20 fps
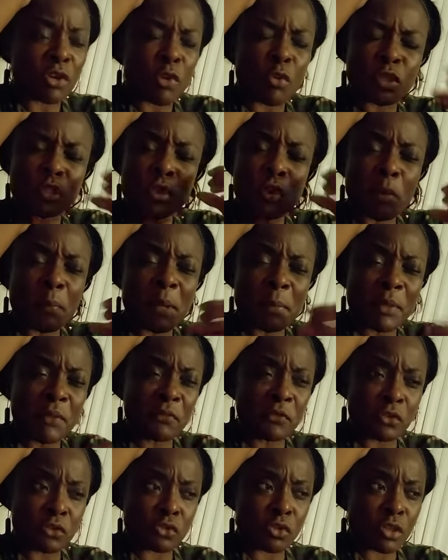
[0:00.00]
It was going to make me
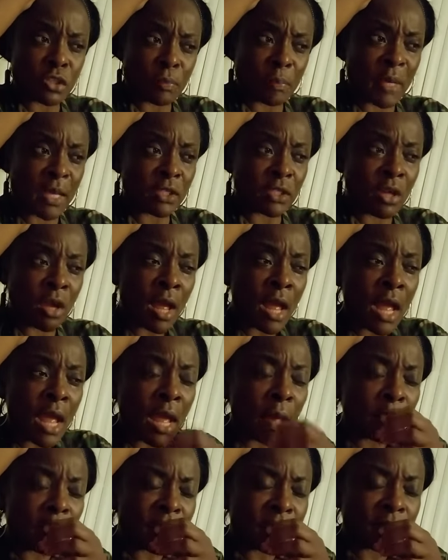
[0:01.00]
feel so special.
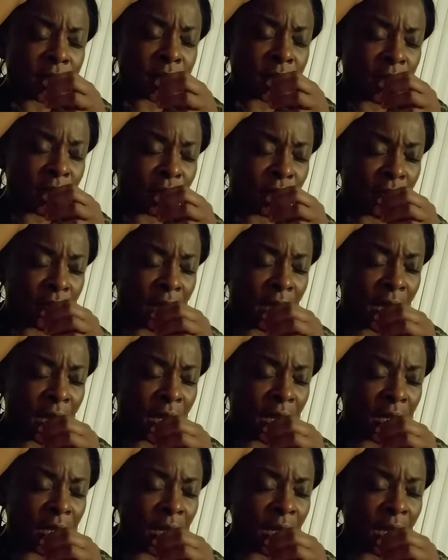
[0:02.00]
Be sniffing it,